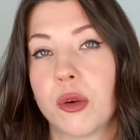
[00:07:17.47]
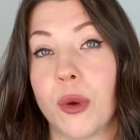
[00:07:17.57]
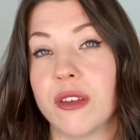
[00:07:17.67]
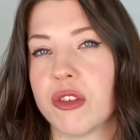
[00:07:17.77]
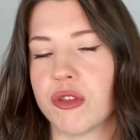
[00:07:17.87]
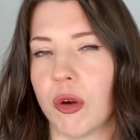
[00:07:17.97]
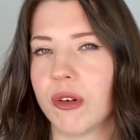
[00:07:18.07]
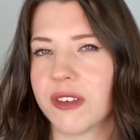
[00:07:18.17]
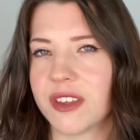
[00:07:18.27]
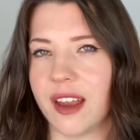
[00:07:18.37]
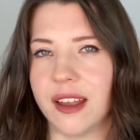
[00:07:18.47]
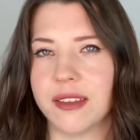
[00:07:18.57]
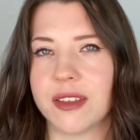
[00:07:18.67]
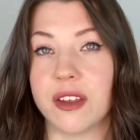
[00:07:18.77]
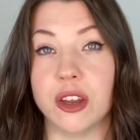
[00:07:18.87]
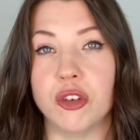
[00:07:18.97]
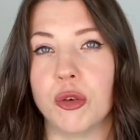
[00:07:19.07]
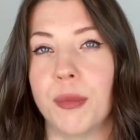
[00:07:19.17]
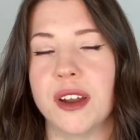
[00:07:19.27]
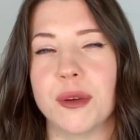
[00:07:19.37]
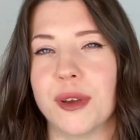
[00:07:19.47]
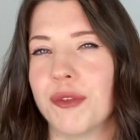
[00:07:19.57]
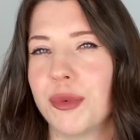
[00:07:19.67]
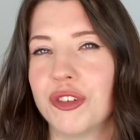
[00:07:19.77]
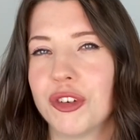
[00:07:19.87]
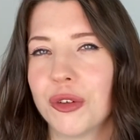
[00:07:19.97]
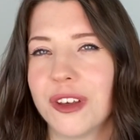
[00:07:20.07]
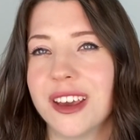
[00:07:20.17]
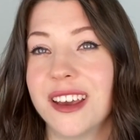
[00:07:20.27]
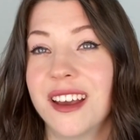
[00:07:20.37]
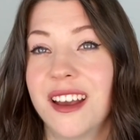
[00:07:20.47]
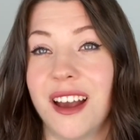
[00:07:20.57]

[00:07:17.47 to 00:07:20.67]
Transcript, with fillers: quite strong scents and you don't mind a bit of patchouli,